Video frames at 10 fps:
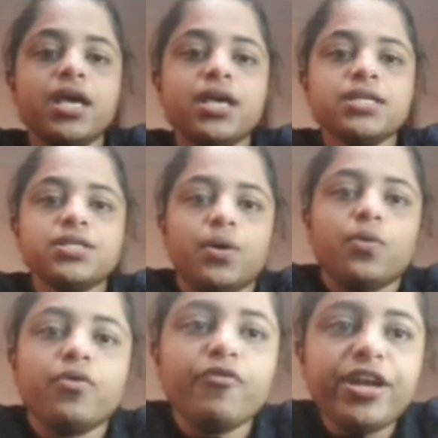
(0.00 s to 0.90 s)
So
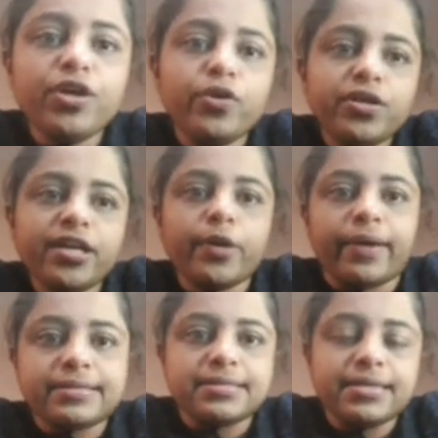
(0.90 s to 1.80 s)
when you go to the
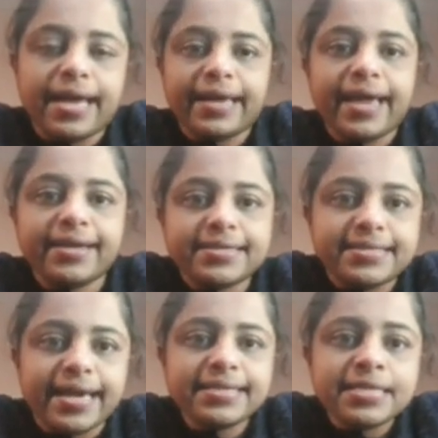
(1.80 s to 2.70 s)
question, again it
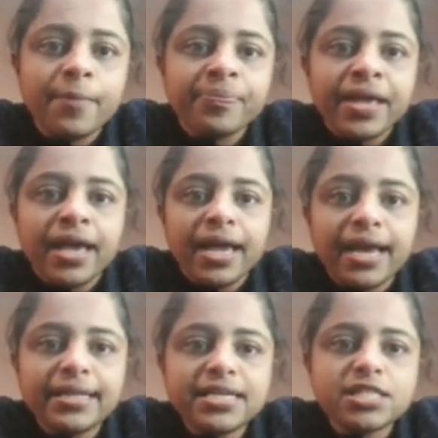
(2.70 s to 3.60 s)
says,
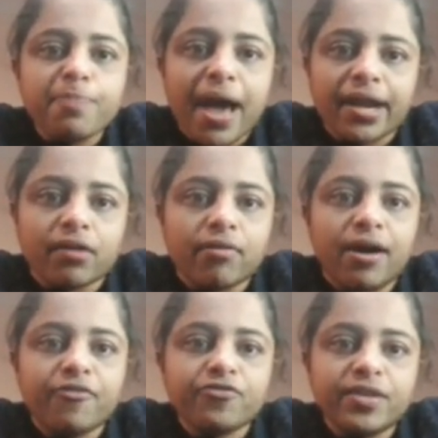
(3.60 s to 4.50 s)
in this
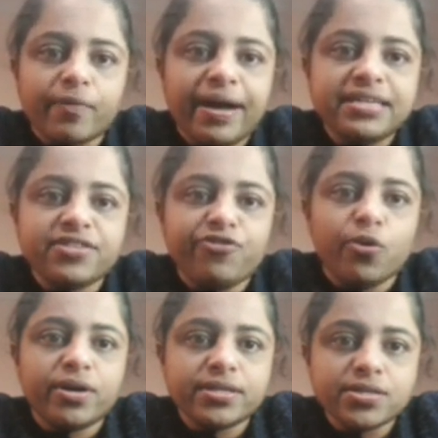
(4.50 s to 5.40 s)
paragraph, the writer
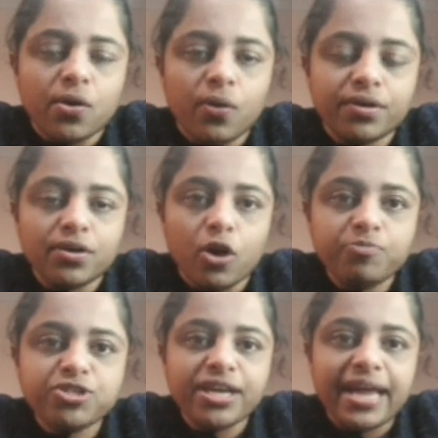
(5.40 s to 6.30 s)
focus on.
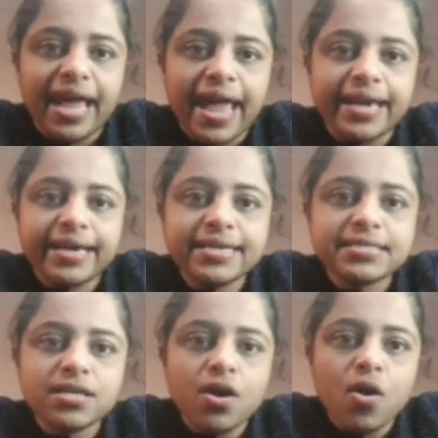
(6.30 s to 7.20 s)
Option A
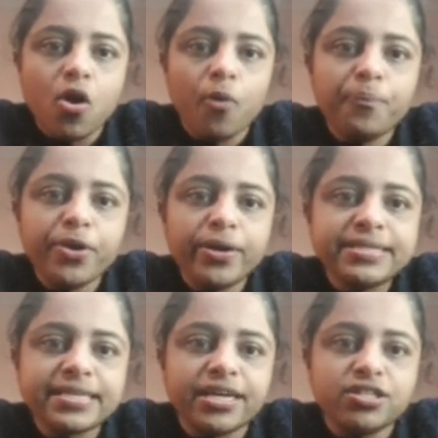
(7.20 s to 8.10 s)
is
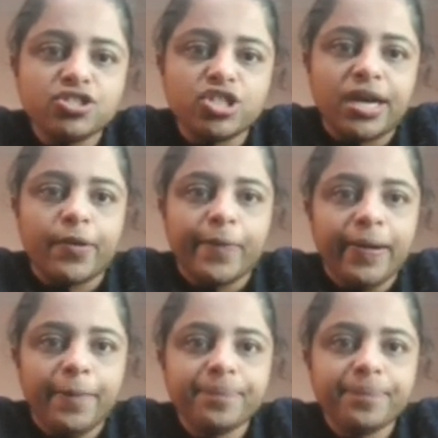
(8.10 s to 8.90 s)
opioids in general.